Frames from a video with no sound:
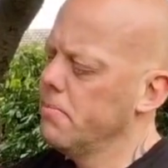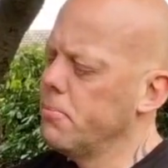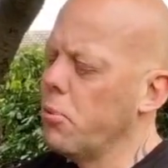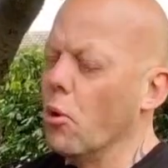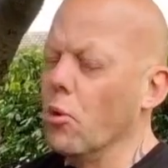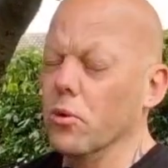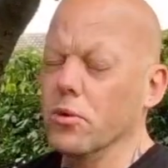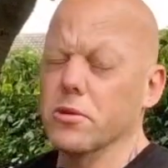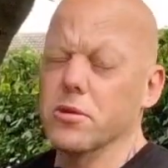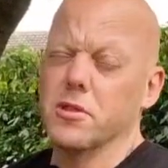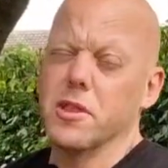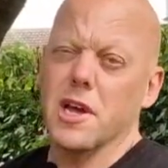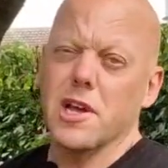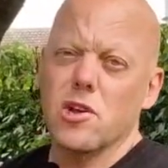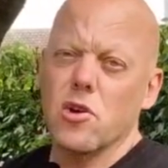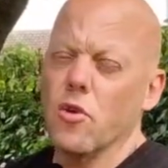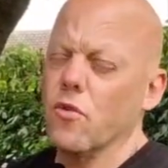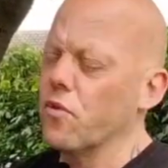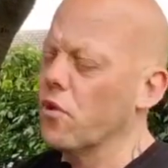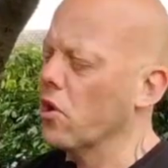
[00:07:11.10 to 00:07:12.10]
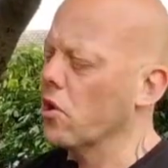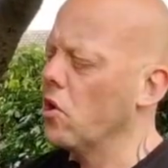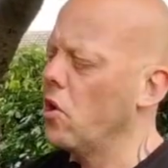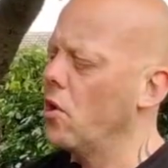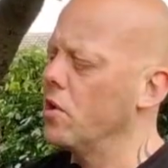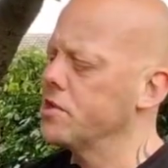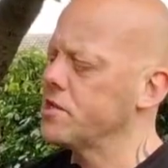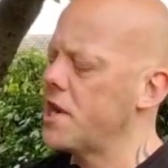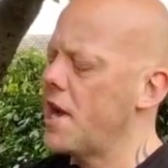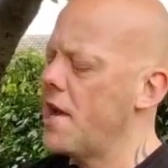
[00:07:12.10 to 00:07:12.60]
but they cover a
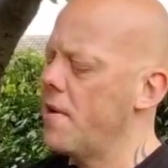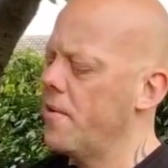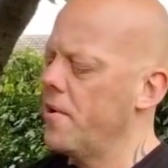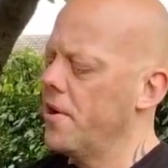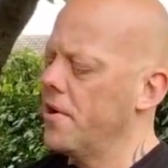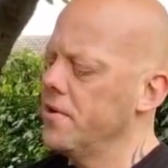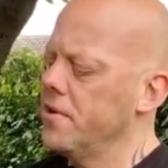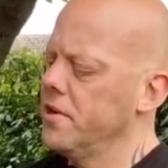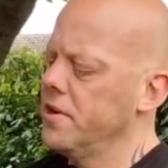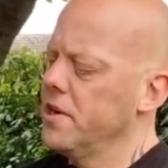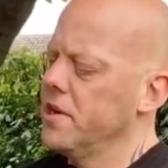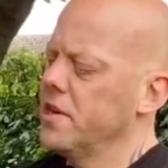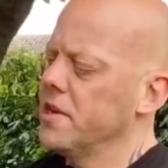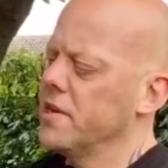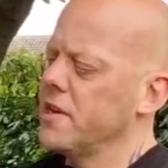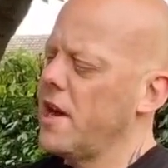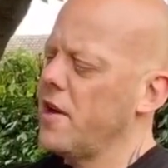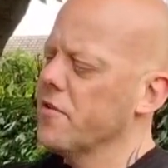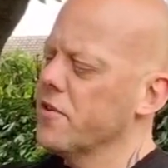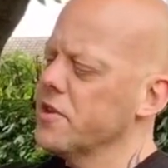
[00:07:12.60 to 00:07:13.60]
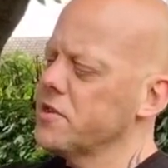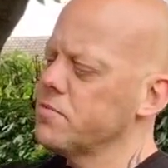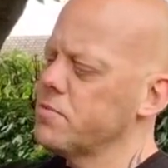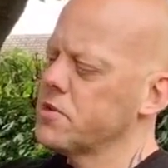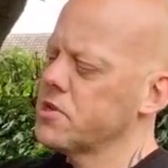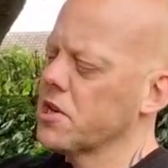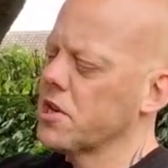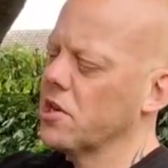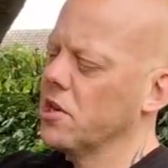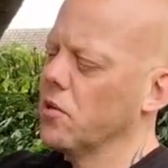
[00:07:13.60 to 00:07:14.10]
large area. Now this
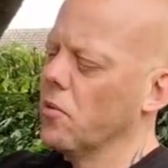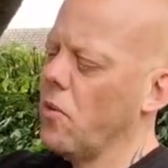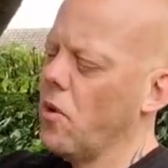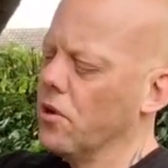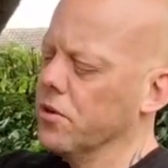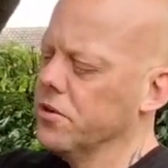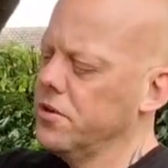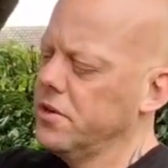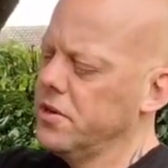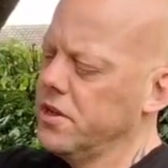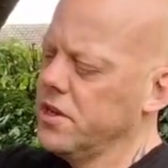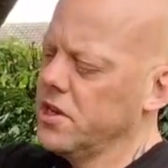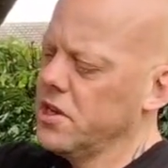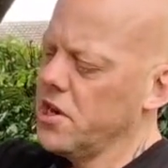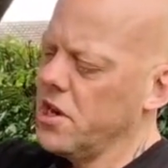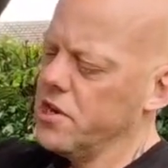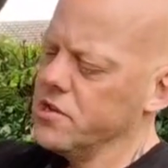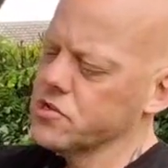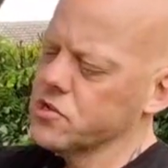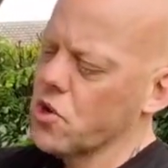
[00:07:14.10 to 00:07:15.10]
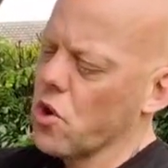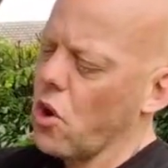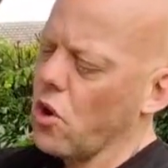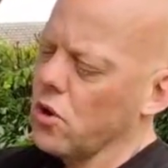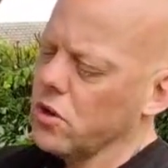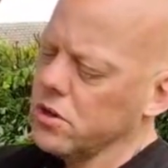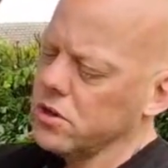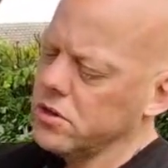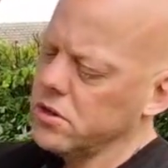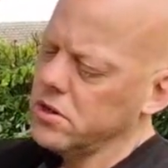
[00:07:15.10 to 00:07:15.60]
particular one has got
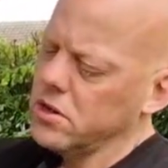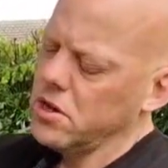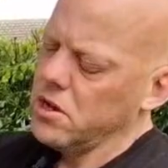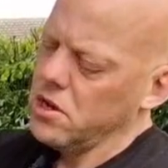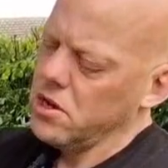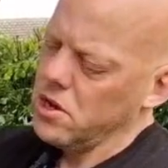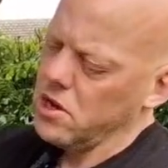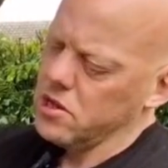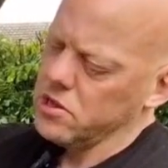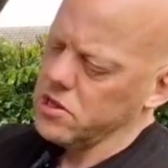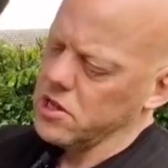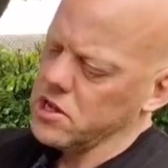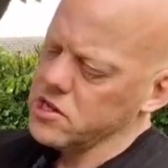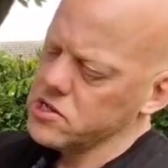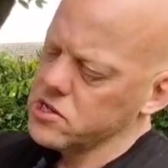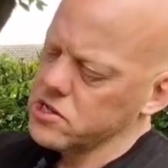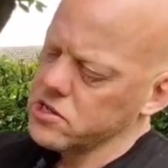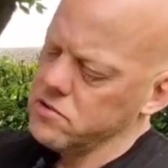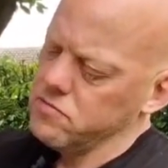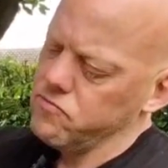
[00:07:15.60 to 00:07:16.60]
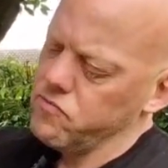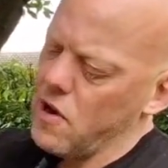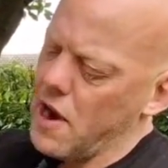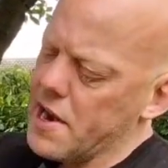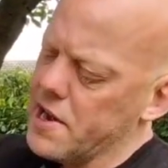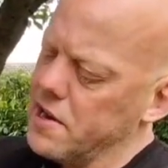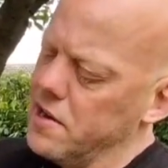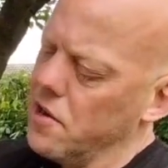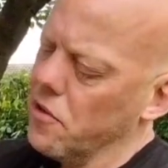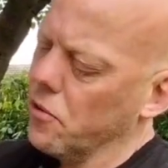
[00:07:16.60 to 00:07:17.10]
these
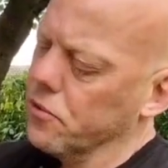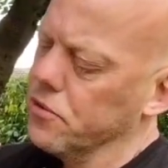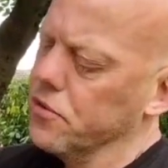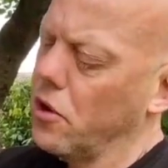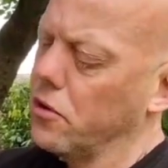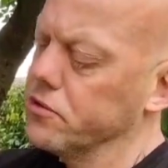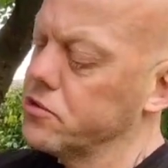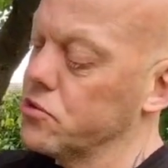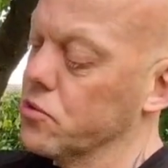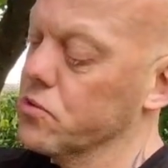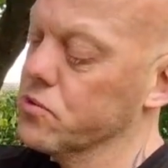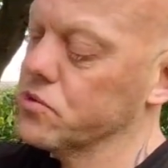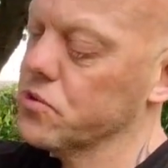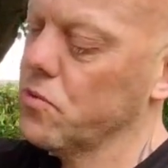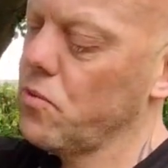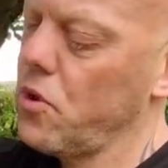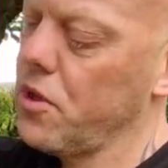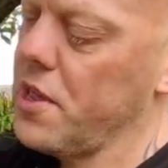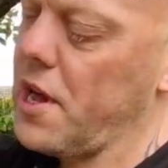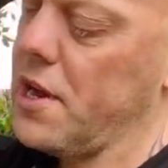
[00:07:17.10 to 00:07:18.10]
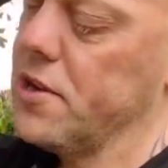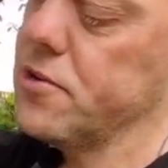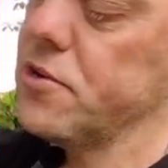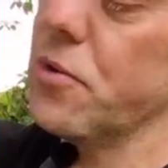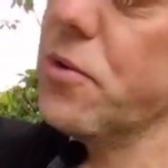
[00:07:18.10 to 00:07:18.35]
red little nodules, and what that